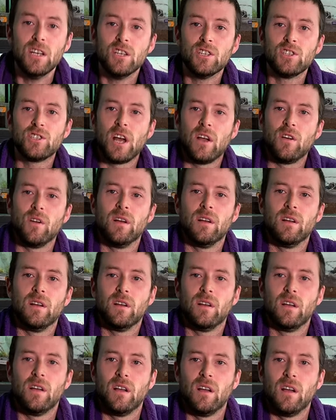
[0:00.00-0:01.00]
So
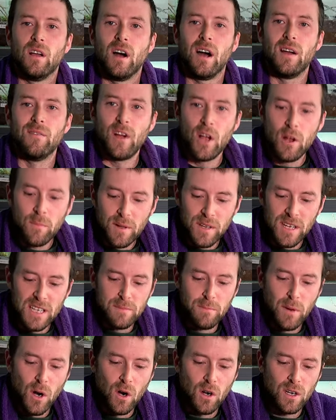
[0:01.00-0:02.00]
I've opened this
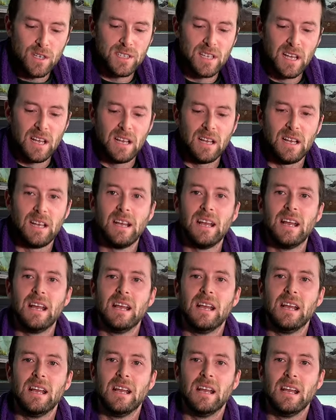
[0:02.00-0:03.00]
box.
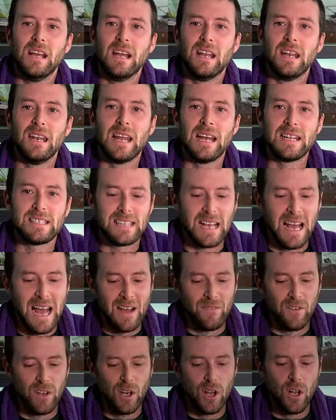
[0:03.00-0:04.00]
Let's
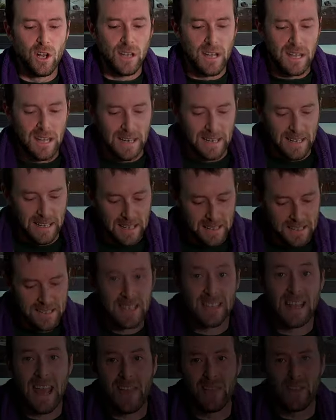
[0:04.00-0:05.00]
have a look in it
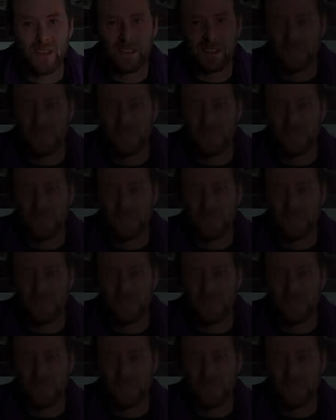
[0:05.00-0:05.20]
together.